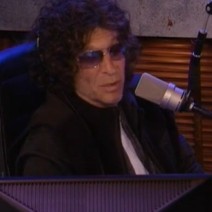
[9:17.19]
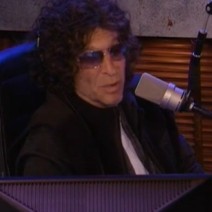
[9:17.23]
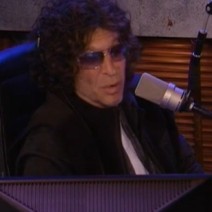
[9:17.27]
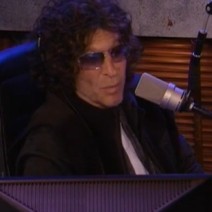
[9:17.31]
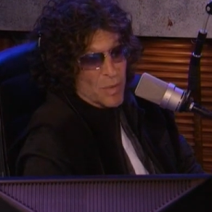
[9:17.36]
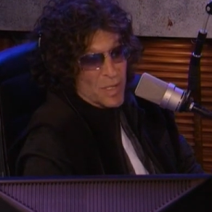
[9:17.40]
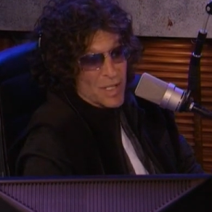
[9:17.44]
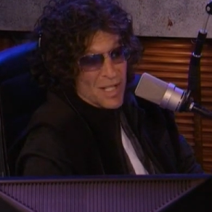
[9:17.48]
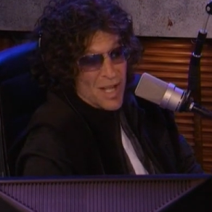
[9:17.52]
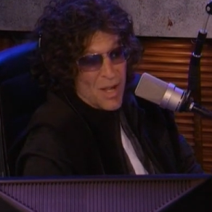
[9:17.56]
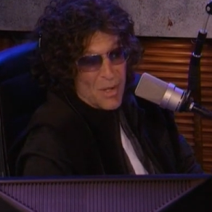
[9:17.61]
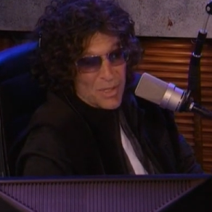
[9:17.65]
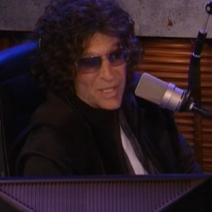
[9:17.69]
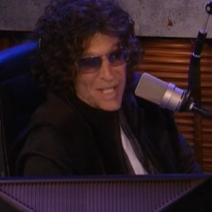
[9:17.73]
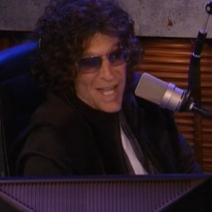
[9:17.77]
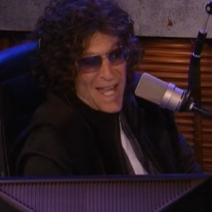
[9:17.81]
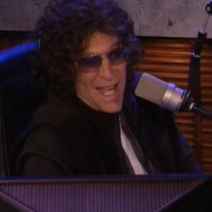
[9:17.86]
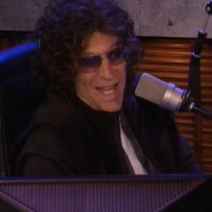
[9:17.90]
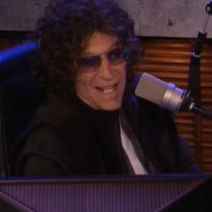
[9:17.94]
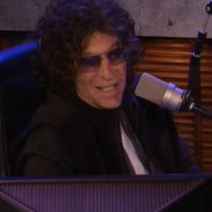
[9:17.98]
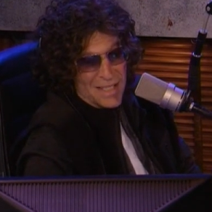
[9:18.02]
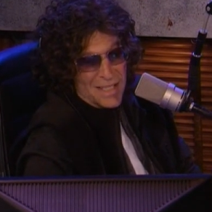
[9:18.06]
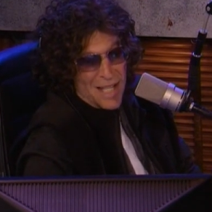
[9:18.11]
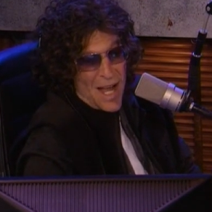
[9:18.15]
results
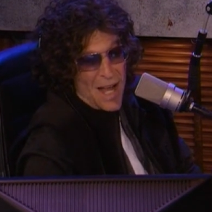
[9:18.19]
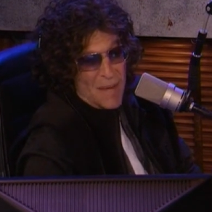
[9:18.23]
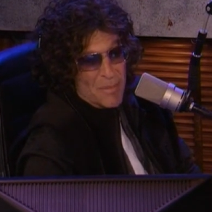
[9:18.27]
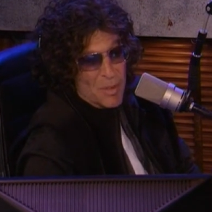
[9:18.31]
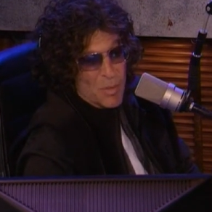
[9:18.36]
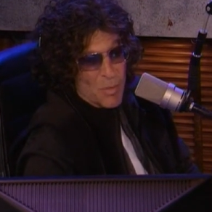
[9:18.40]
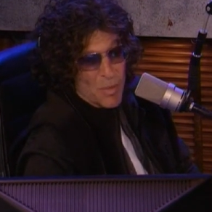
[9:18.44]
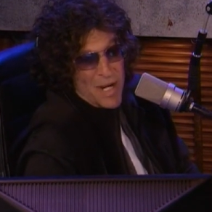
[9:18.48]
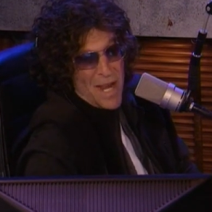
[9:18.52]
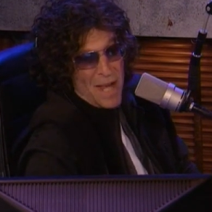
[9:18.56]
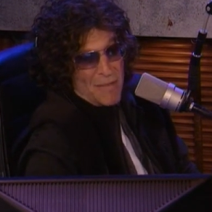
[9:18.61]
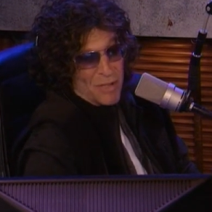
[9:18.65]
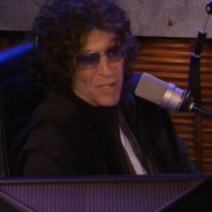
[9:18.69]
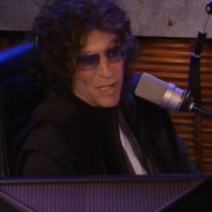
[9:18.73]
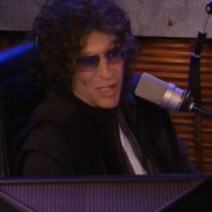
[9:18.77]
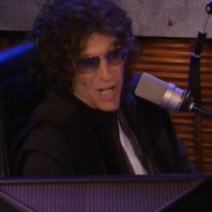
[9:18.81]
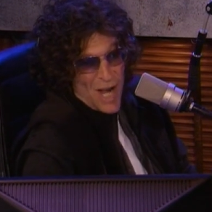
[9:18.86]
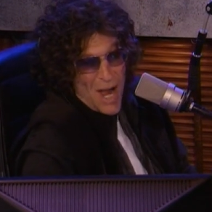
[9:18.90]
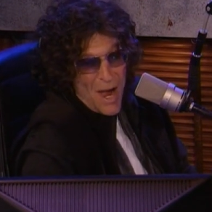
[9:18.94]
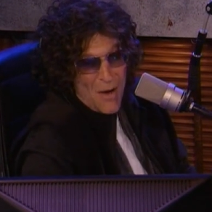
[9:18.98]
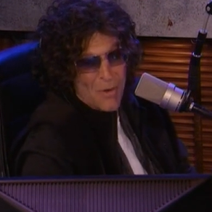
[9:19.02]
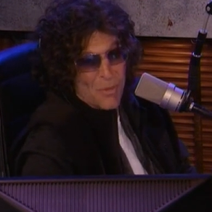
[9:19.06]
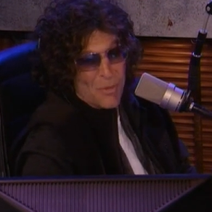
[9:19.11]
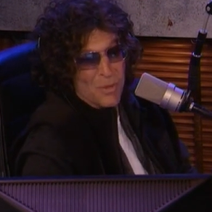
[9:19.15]
ahead of time. You wouldn't have a
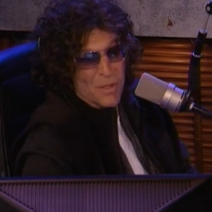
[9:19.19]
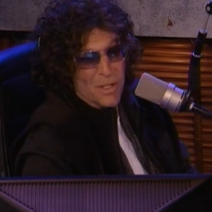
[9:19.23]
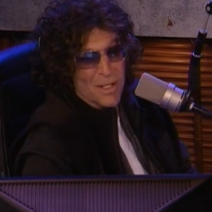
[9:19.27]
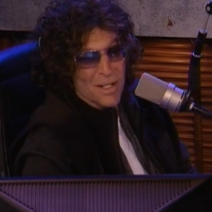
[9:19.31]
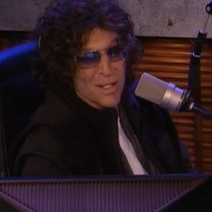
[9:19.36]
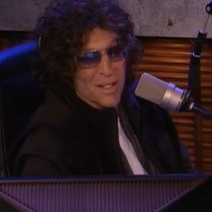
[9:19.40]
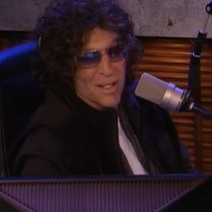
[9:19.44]
show.